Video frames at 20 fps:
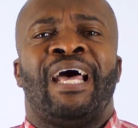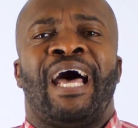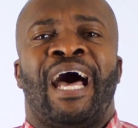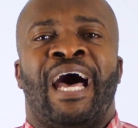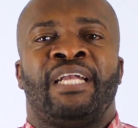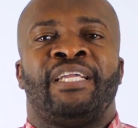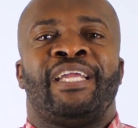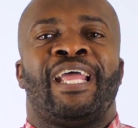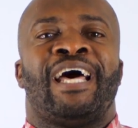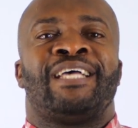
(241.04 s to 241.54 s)

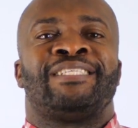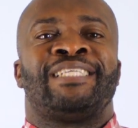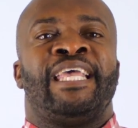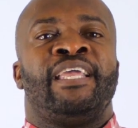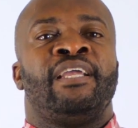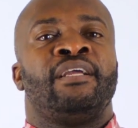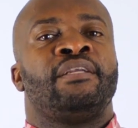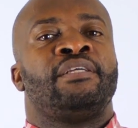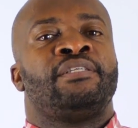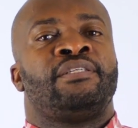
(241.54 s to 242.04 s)
Anya has
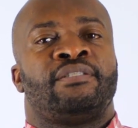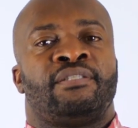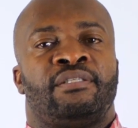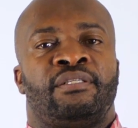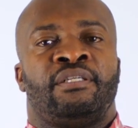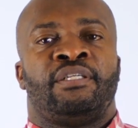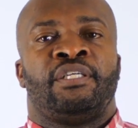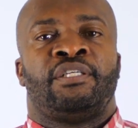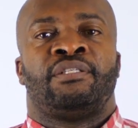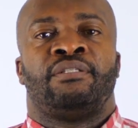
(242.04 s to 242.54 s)
English as an
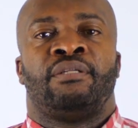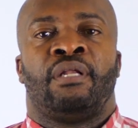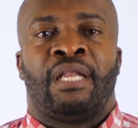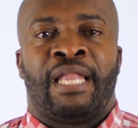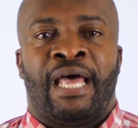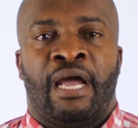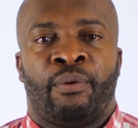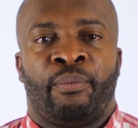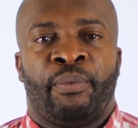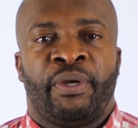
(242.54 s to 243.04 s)
additional
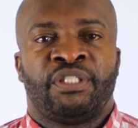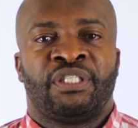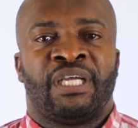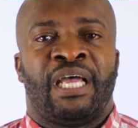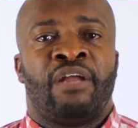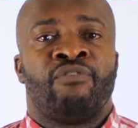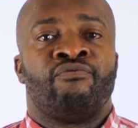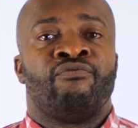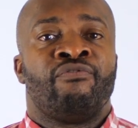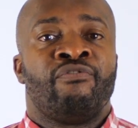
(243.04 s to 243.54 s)
language
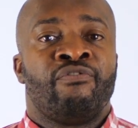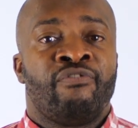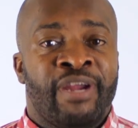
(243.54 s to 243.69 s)
and